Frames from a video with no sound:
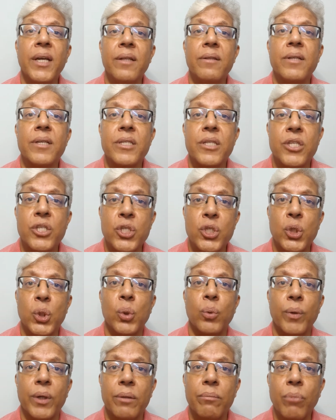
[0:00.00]
this is
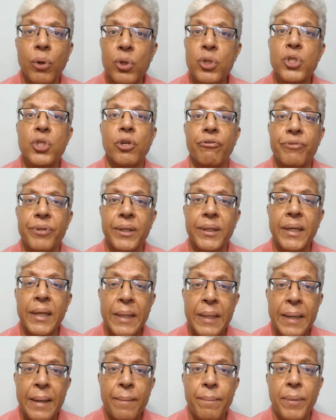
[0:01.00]
true with most of the
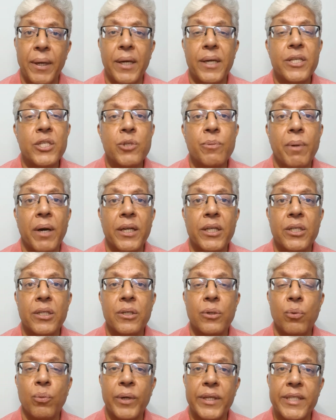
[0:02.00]
players,
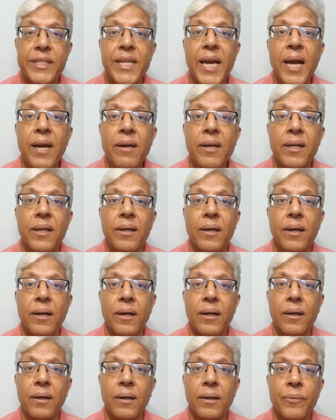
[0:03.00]
but with Daniil,
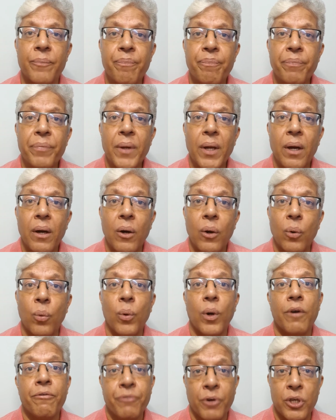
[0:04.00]

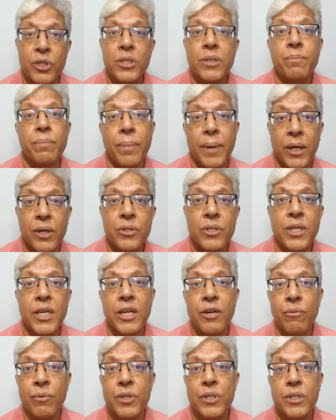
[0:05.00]
of course, because
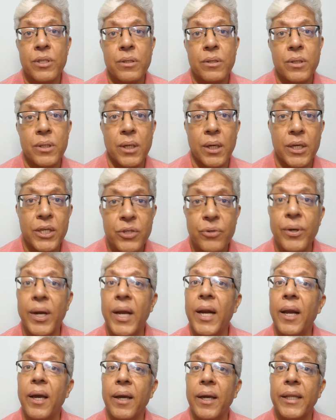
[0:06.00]
he was
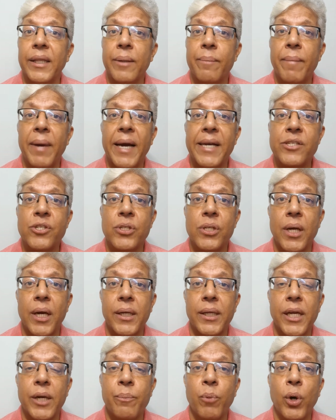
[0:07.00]
trailing in the match
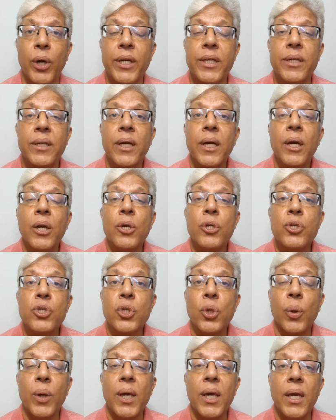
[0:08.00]
at that point,
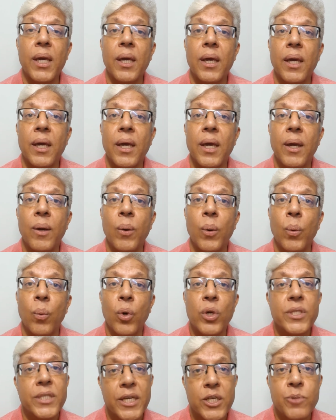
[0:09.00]
so he
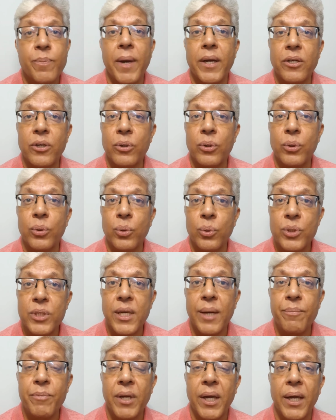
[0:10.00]
was expected to do
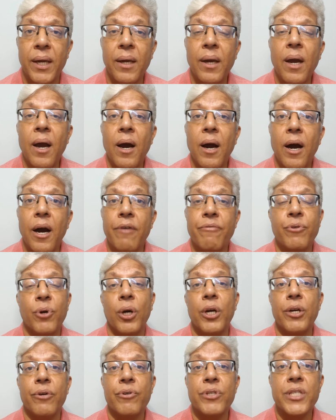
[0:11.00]
something. After
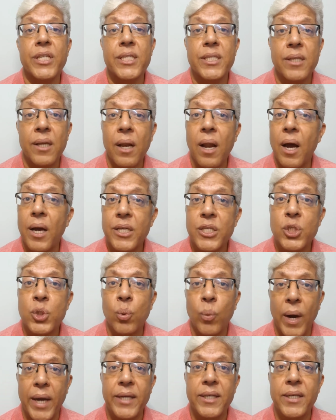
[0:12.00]
all, it was his last
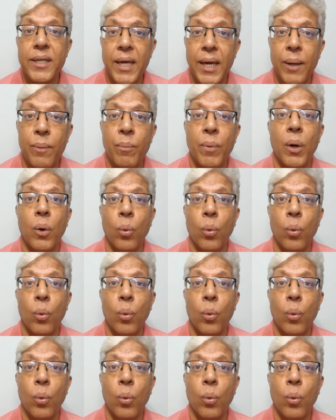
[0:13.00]
white game